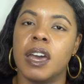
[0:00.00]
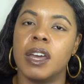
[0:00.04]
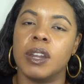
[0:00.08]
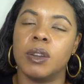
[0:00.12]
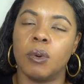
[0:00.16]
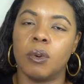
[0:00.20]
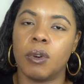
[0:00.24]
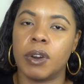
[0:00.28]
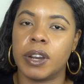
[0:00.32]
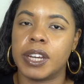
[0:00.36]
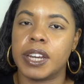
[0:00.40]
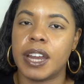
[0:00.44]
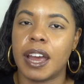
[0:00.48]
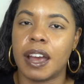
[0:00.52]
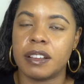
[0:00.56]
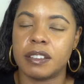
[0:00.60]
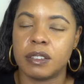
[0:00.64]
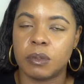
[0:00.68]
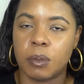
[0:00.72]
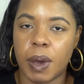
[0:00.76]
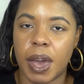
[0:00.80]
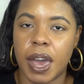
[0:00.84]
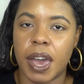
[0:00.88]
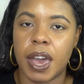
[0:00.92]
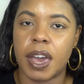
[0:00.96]
an
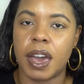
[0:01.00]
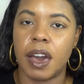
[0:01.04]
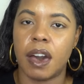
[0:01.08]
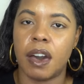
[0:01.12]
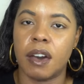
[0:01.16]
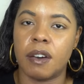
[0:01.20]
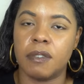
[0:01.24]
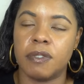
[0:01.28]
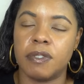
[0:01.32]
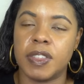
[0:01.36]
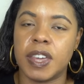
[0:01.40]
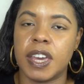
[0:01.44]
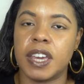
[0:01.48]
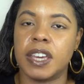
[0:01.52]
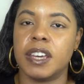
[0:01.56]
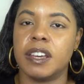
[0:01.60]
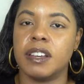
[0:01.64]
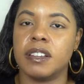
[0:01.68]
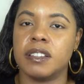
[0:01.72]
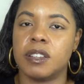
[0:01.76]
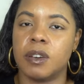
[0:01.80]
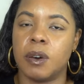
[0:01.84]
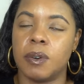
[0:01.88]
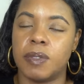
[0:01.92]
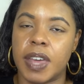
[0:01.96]
organized way of
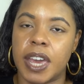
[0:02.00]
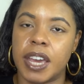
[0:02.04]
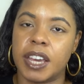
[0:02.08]
thinking so